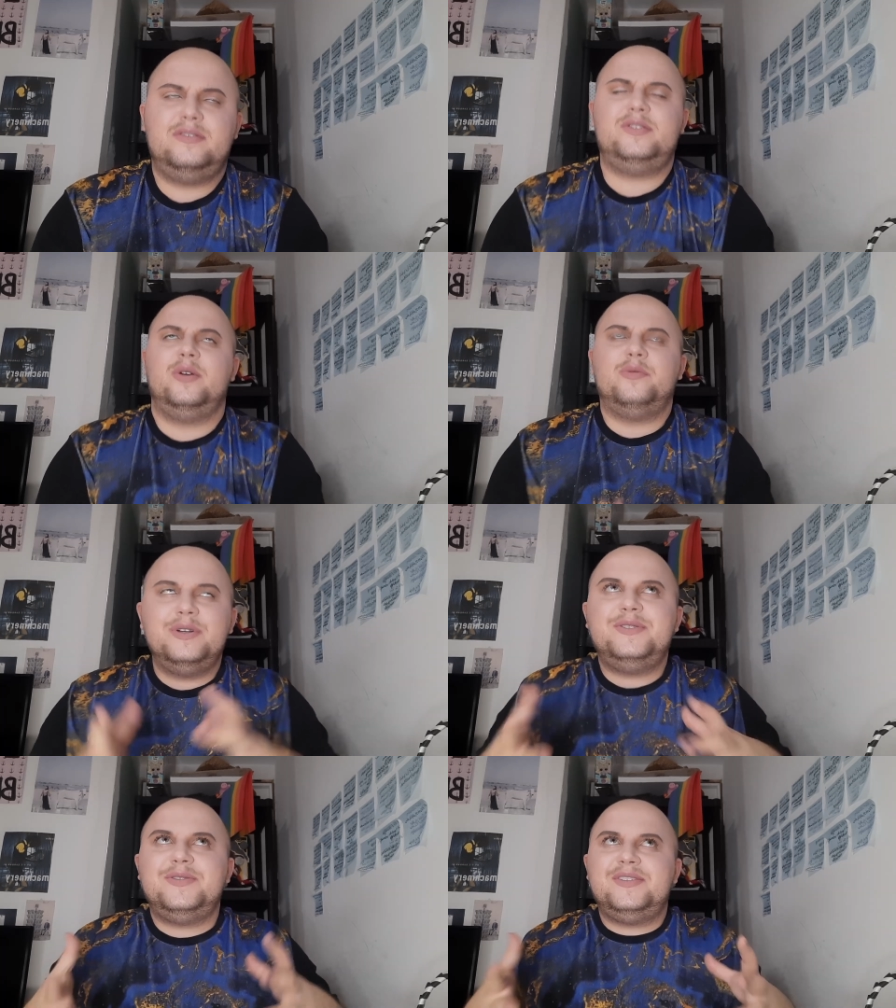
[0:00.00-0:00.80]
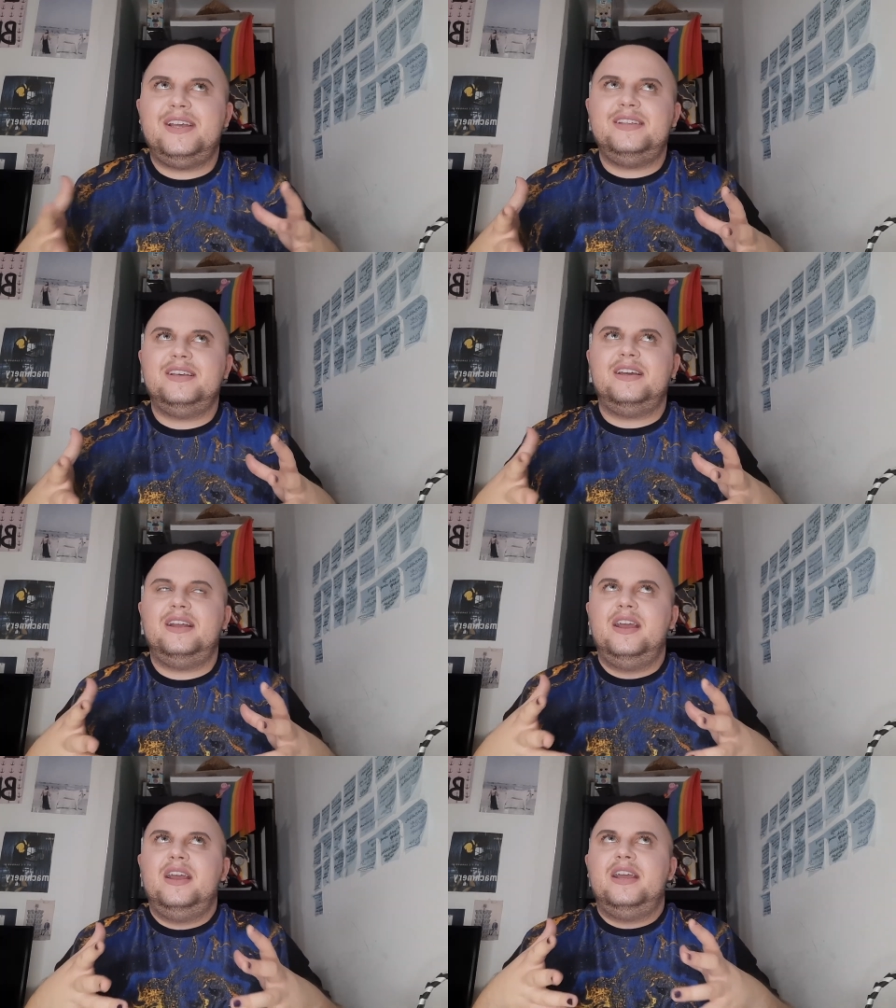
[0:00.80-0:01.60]
so I want to say that
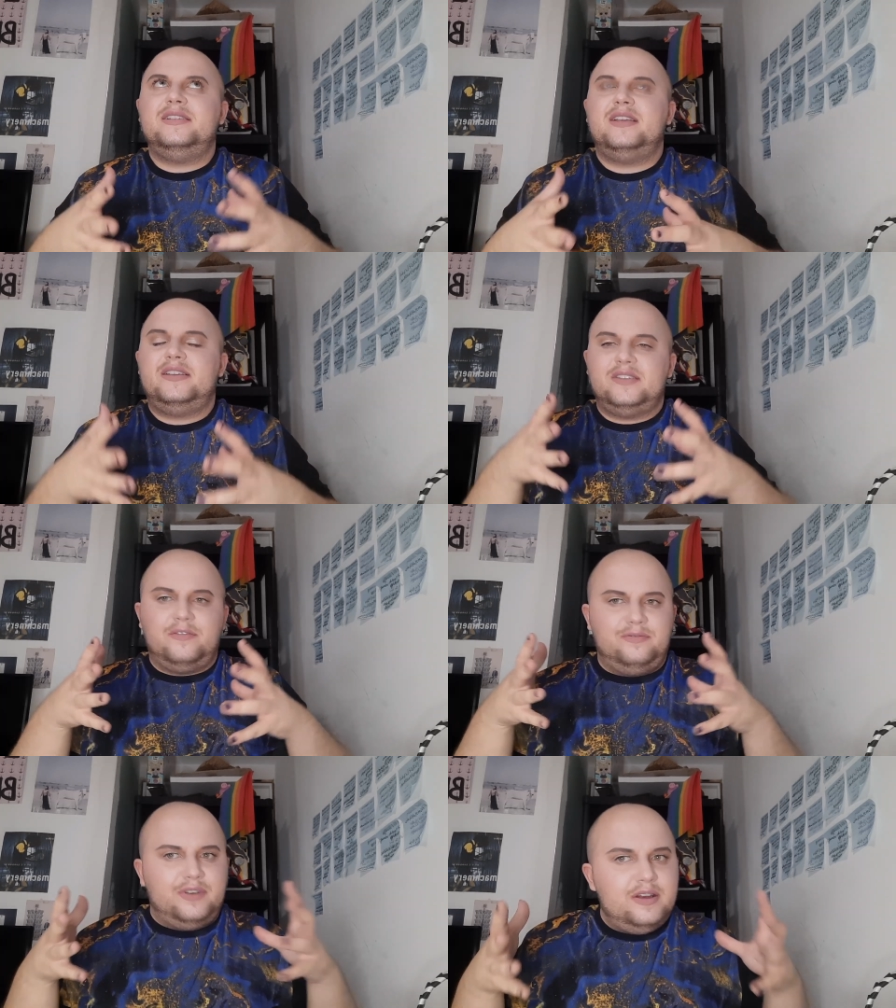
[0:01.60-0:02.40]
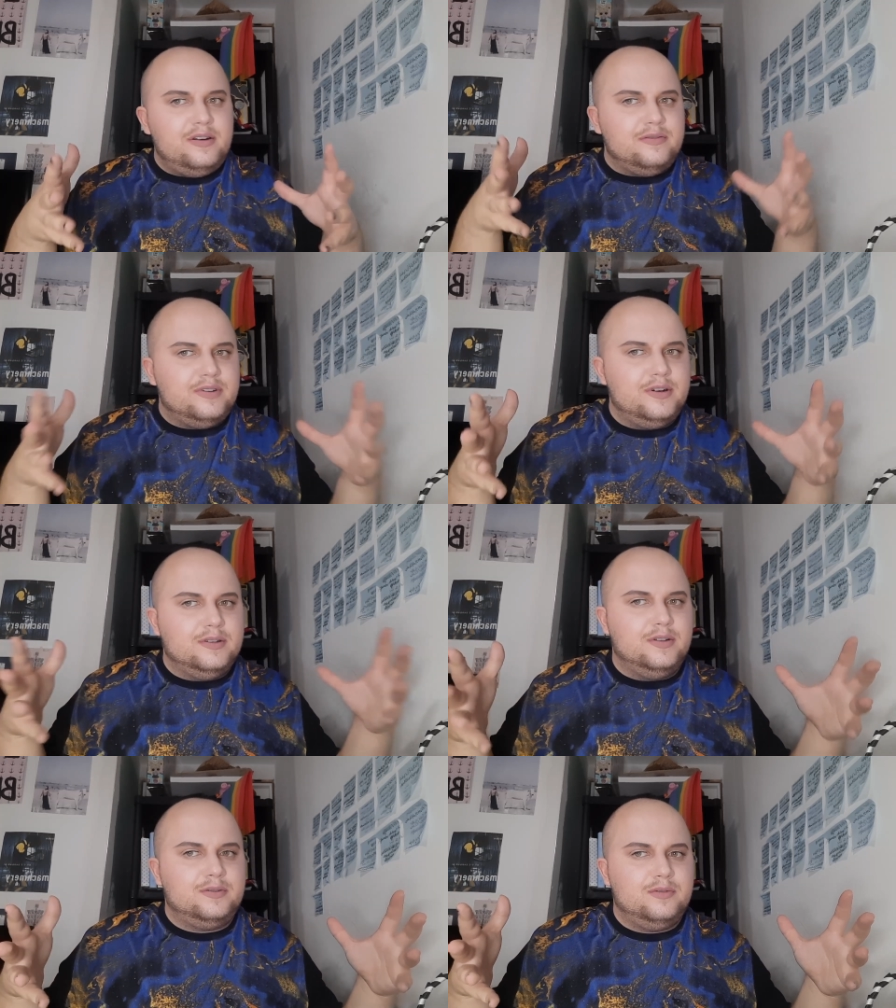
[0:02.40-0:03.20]
it takes a very,
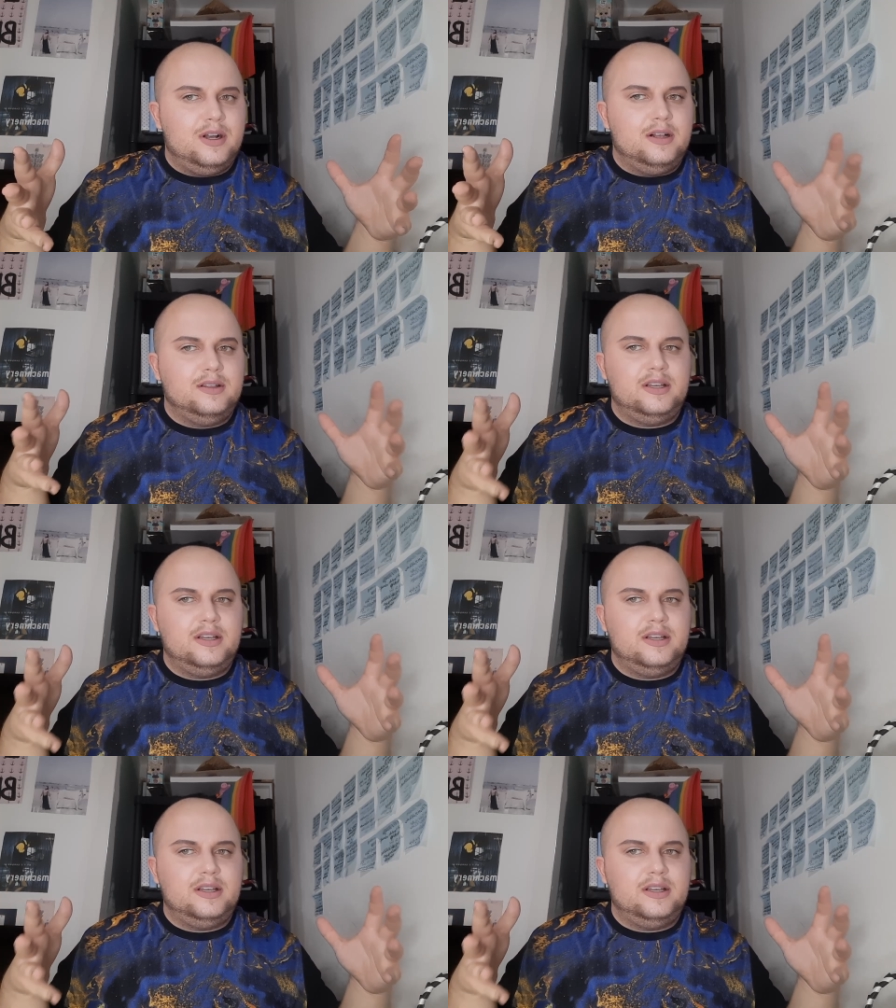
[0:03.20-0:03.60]
very long while.